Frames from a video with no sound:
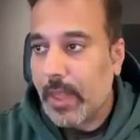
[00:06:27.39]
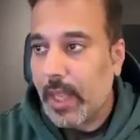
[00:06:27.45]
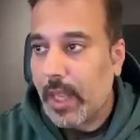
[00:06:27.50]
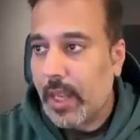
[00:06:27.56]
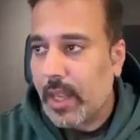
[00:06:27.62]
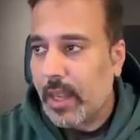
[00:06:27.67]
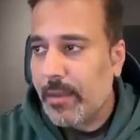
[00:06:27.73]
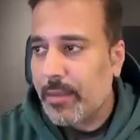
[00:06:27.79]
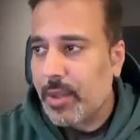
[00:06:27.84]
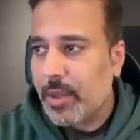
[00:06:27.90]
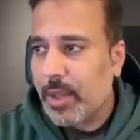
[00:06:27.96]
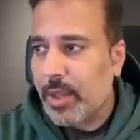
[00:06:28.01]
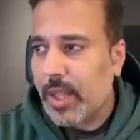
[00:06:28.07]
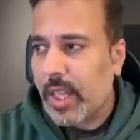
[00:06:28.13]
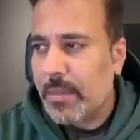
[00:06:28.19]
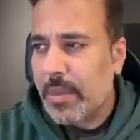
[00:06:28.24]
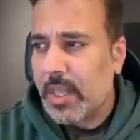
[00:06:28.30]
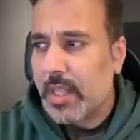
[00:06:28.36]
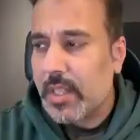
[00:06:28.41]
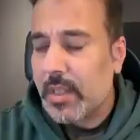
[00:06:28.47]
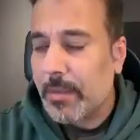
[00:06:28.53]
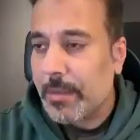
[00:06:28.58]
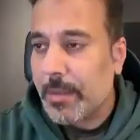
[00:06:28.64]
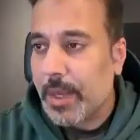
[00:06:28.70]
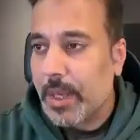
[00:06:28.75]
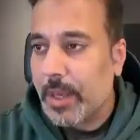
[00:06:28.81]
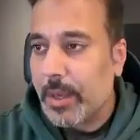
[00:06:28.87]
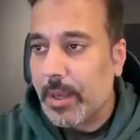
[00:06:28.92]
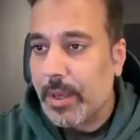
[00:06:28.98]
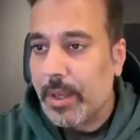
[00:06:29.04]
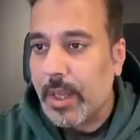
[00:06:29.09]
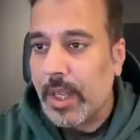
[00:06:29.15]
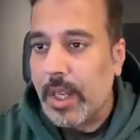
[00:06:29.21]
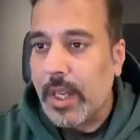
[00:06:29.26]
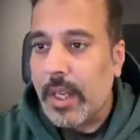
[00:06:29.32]
So that is pretty simple.
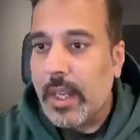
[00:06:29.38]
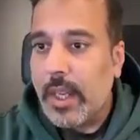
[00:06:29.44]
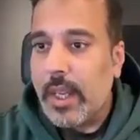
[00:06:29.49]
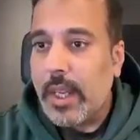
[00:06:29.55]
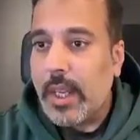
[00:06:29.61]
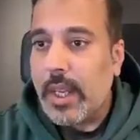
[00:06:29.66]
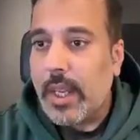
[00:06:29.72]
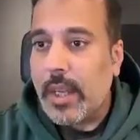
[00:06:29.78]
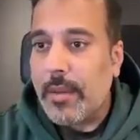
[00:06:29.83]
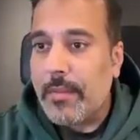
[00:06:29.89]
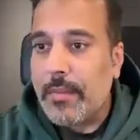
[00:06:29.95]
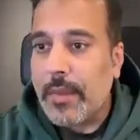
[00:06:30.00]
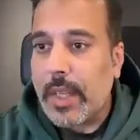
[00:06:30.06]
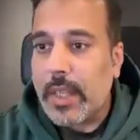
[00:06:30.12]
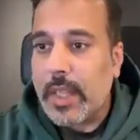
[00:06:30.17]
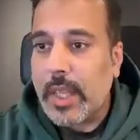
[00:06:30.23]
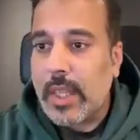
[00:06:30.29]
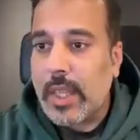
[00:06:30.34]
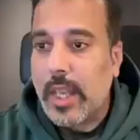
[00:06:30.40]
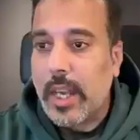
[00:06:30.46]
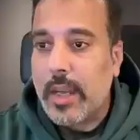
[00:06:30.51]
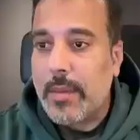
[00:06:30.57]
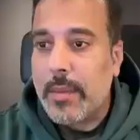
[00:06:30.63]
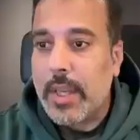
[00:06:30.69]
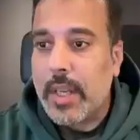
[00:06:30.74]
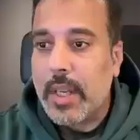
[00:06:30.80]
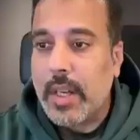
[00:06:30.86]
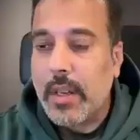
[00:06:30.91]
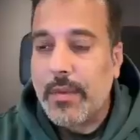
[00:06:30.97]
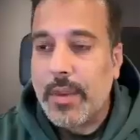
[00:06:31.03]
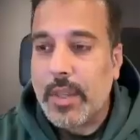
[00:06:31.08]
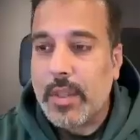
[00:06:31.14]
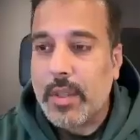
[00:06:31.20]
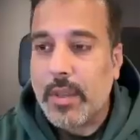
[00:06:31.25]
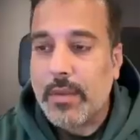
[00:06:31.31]
And then the admin
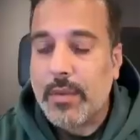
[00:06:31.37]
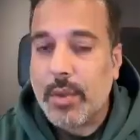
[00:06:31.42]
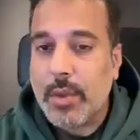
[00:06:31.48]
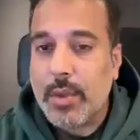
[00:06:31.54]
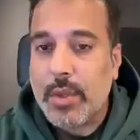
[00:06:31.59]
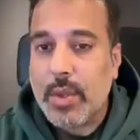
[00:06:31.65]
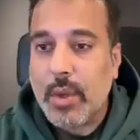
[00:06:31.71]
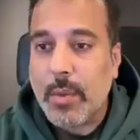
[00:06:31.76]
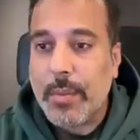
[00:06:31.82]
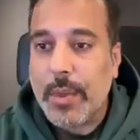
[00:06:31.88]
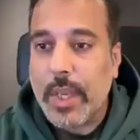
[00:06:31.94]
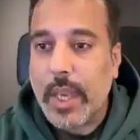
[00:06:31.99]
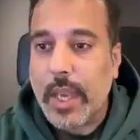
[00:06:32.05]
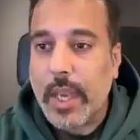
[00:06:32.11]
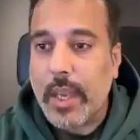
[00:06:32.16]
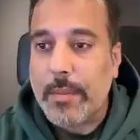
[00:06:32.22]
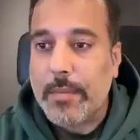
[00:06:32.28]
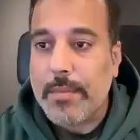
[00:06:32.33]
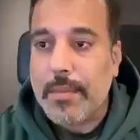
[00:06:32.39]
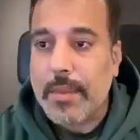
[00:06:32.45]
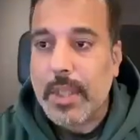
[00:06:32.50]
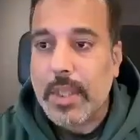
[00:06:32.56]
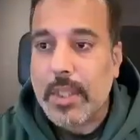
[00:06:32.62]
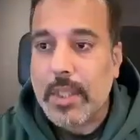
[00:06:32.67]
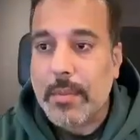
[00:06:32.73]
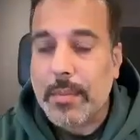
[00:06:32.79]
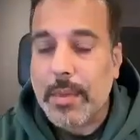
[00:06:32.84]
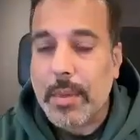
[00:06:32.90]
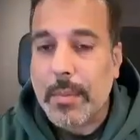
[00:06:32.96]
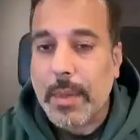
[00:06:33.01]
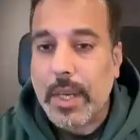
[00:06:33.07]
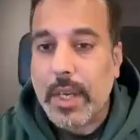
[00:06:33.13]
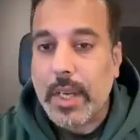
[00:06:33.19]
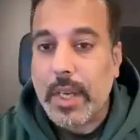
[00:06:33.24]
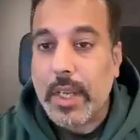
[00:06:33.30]
interface of those shopping apps is
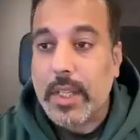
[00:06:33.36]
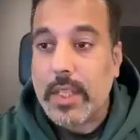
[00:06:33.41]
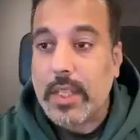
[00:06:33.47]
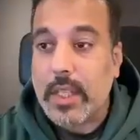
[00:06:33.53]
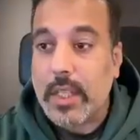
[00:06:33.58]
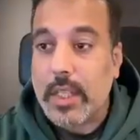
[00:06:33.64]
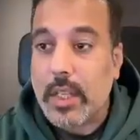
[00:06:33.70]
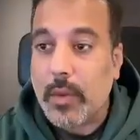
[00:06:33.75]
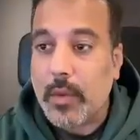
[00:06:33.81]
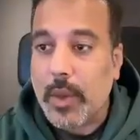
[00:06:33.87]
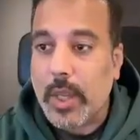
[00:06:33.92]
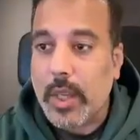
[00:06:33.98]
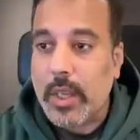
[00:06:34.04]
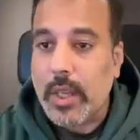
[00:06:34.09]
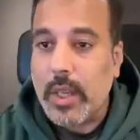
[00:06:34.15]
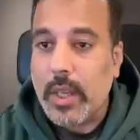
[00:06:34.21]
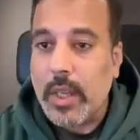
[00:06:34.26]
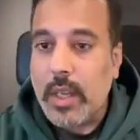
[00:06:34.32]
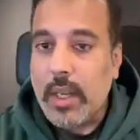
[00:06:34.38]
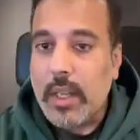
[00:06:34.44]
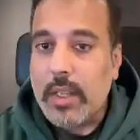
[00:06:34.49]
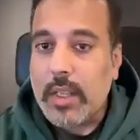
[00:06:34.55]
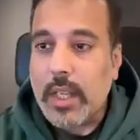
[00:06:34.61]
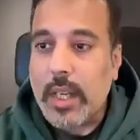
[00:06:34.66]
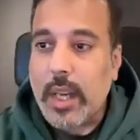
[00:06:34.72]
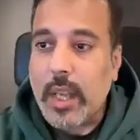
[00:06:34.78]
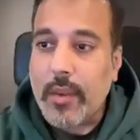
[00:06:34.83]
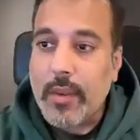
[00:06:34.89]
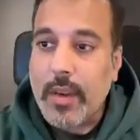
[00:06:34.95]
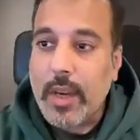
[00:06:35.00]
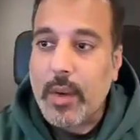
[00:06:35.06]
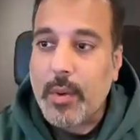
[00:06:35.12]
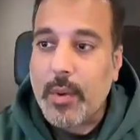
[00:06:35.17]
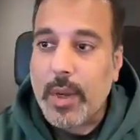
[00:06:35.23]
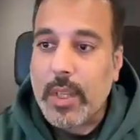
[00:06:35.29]
implemented in such a way that
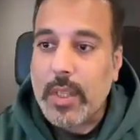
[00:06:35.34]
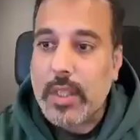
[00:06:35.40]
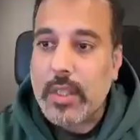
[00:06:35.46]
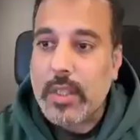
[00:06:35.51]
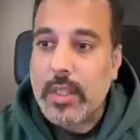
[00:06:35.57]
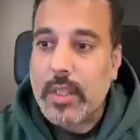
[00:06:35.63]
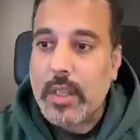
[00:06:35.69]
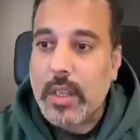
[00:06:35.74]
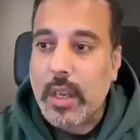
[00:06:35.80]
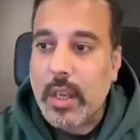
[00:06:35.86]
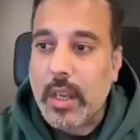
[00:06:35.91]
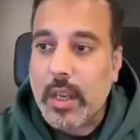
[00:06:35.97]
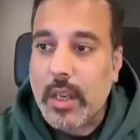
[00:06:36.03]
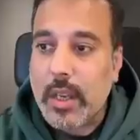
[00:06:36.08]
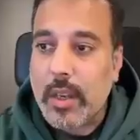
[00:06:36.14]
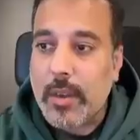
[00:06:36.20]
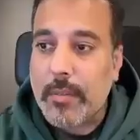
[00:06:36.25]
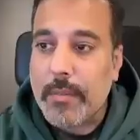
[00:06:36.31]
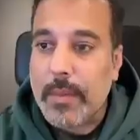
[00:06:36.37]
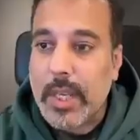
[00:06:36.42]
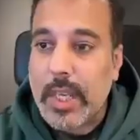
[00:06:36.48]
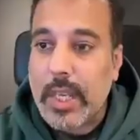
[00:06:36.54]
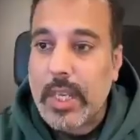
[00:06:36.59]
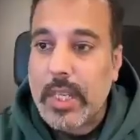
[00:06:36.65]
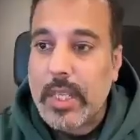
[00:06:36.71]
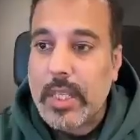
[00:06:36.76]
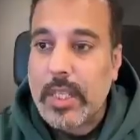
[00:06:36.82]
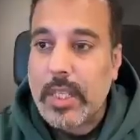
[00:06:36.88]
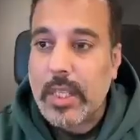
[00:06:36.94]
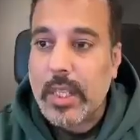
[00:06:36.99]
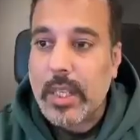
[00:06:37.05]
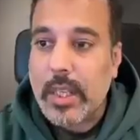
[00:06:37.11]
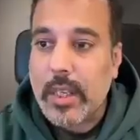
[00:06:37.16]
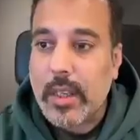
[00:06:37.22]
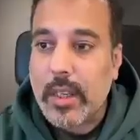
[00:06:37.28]
every request needs
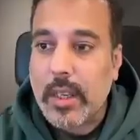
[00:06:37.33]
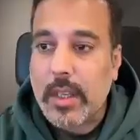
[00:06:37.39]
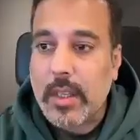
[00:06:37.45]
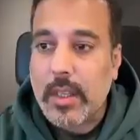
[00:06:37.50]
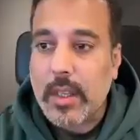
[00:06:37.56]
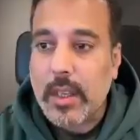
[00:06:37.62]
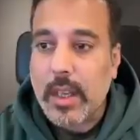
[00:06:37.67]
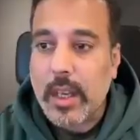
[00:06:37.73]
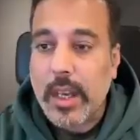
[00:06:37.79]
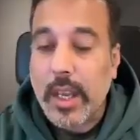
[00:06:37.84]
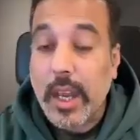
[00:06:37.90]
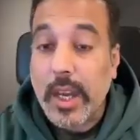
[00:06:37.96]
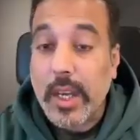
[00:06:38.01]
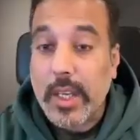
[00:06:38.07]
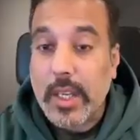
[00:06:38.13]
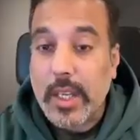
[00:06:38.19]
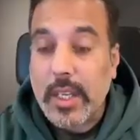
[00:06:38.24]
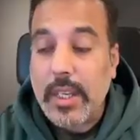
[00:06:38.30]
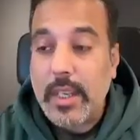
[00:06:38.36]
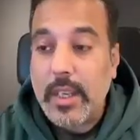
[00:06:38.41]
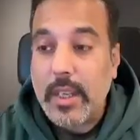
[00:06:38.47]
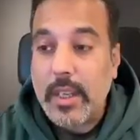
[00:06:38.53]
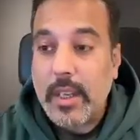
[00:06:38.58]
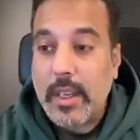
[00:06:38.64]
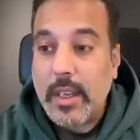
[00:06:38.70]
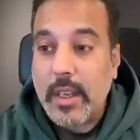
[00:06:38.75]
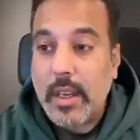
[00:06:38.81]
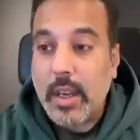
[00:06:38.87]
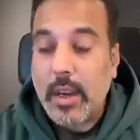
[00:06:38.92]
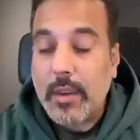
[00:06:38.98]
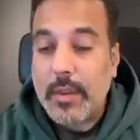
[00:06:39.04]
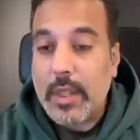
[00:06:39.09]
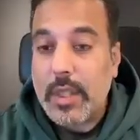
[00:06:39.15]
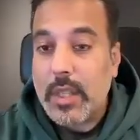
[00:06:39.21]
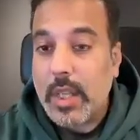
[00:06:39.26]
an ID
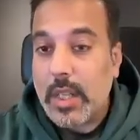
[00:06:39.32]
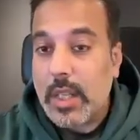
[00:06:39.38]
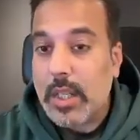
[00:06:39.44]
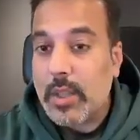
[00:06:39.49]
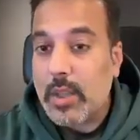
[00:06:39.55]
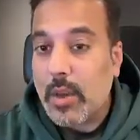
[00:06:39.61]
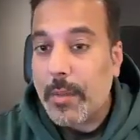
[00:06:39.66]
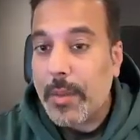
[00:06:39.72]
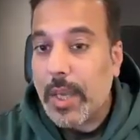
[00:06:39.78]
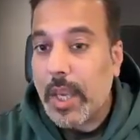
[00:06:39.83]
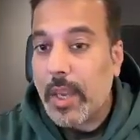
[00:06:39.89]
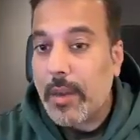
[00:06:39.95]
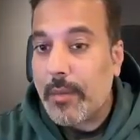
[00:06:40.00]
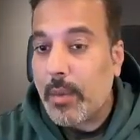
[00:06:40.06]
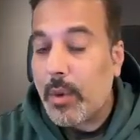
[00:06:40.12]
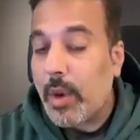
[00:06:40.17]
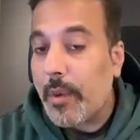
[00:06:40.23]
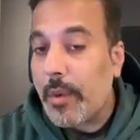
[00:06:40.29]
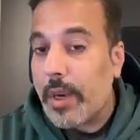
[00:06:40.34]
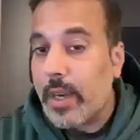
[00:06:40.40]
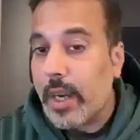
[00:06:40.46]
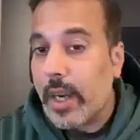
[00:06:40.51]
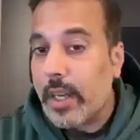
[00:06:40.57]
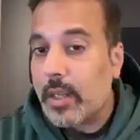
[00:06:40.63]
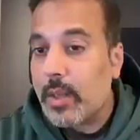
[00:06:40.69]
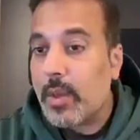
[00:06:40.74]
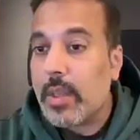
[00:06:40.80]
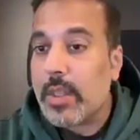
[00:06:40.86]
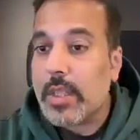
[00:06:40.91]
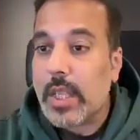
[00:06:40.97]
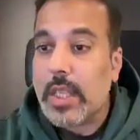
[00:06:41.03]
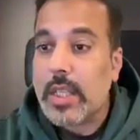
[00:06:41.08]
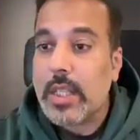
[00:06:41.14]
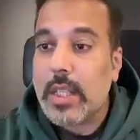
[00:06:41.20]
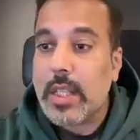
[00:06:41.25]
of the certain shopping app, whoever trying to
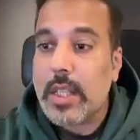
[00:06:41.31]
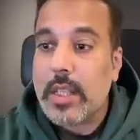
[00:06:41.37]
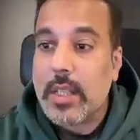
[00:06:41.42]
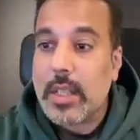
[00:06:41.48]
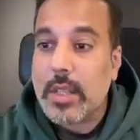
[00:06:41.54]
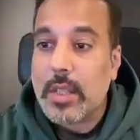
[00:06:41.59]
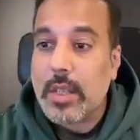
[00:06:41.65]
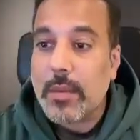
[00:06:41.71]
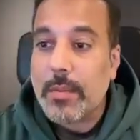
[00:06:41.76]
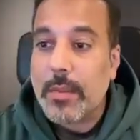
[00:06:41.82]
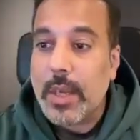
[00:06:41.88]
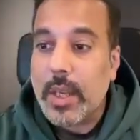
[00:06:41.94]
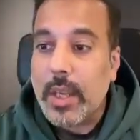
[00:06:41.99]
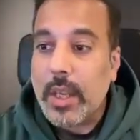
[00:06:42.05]
access the system.